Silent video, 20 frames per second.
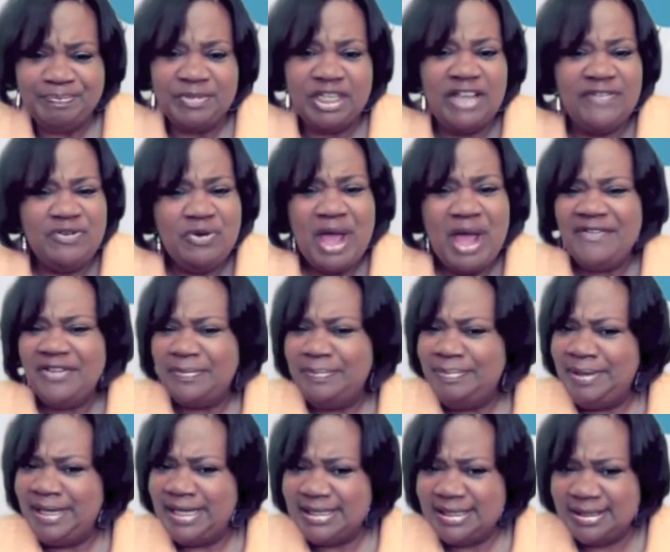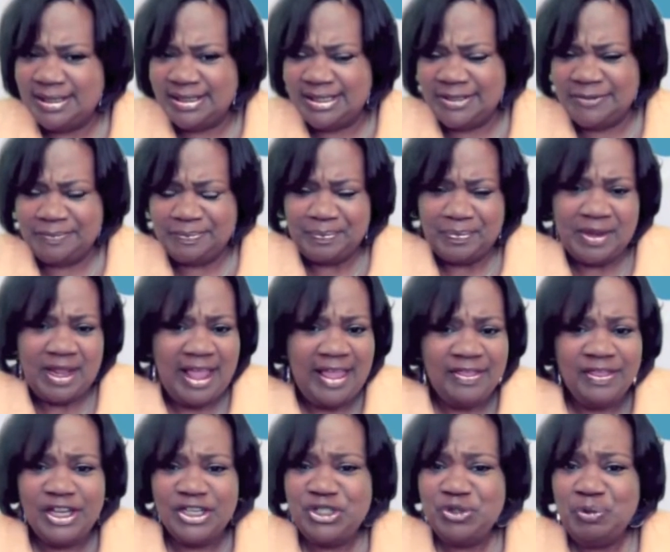If you have a business
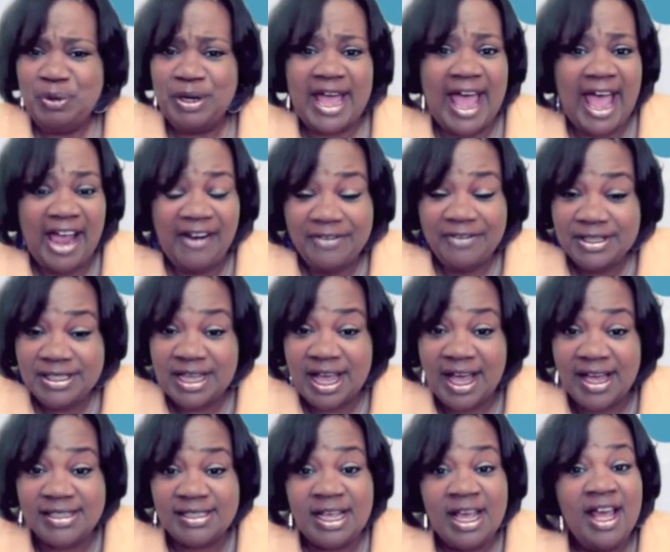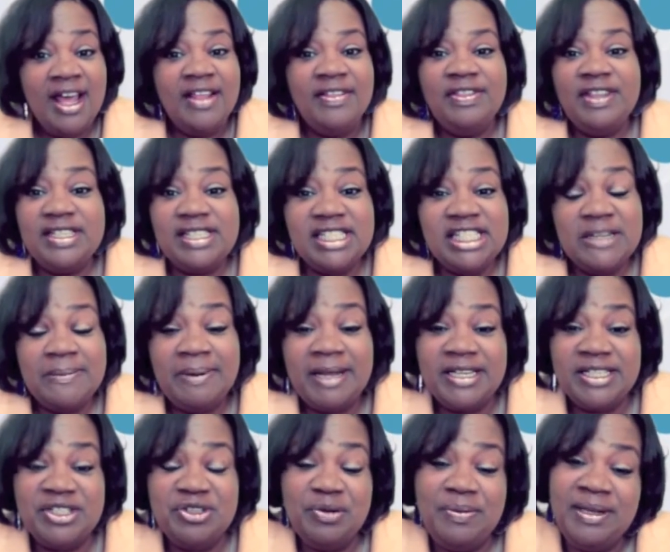that you want to advertise, this is the
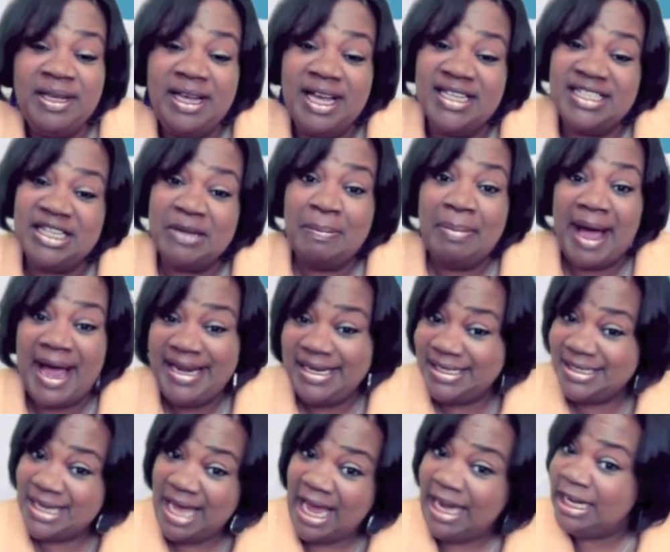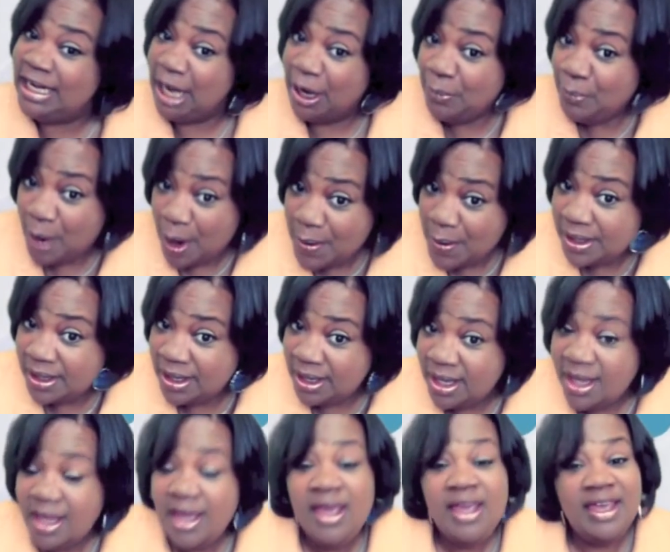place to do it, because the By Design Network
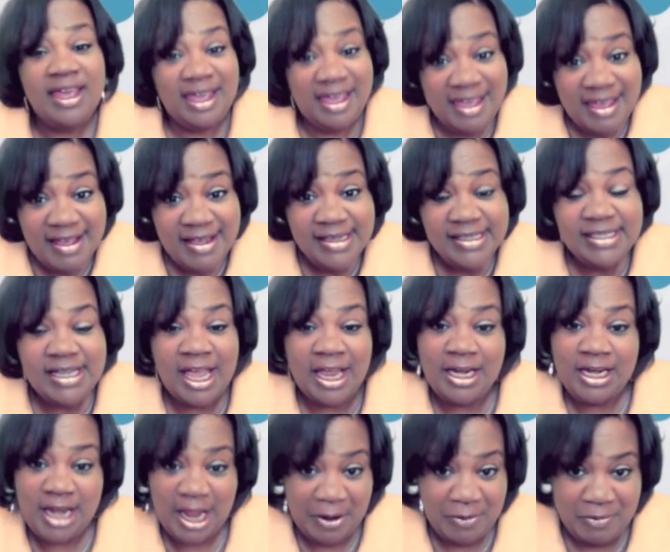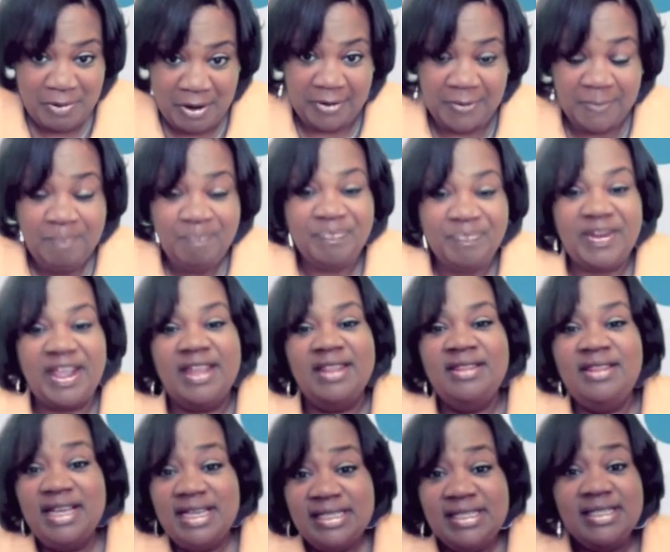is a network.
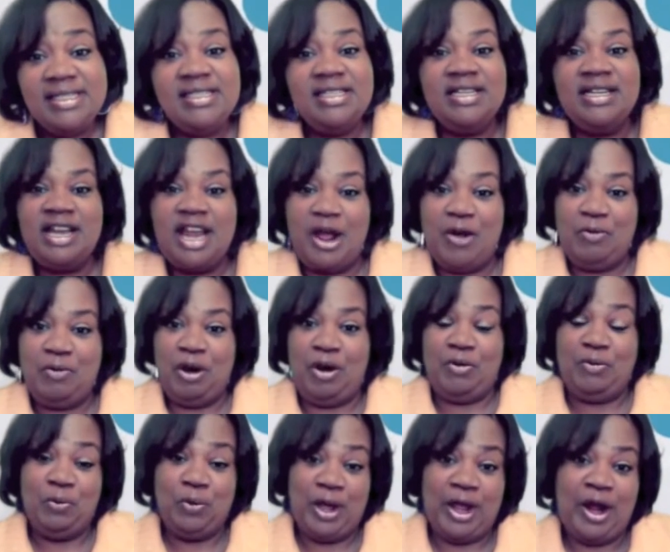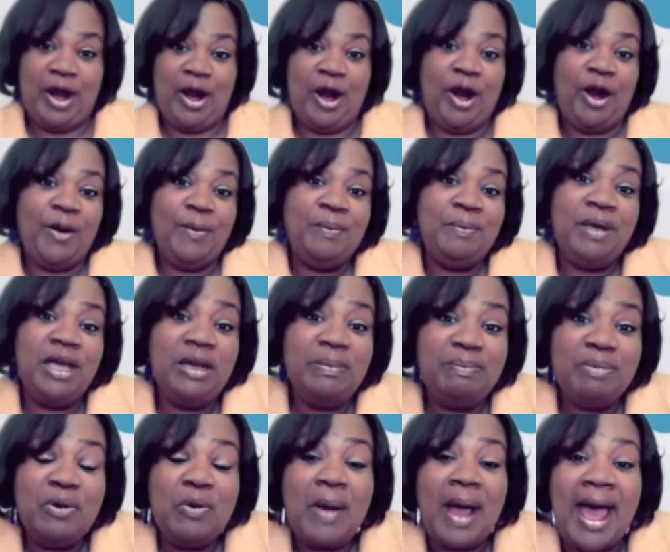This is the network where
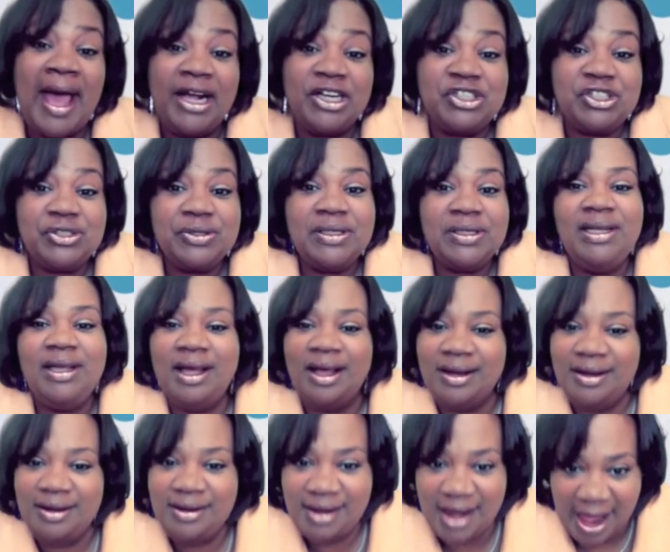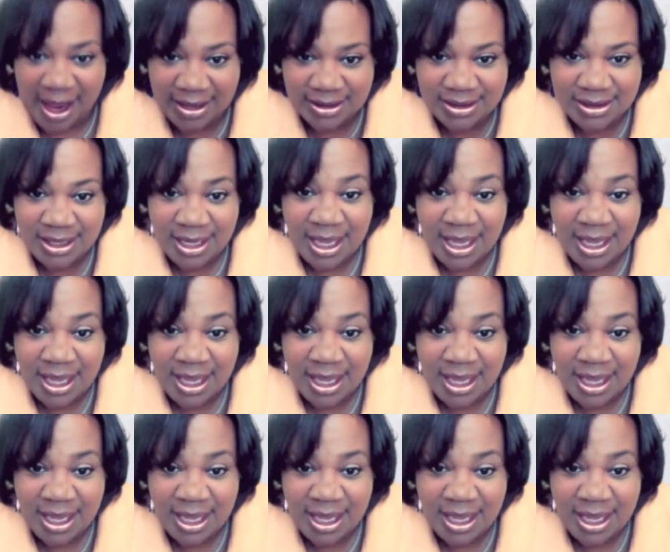people actually connect.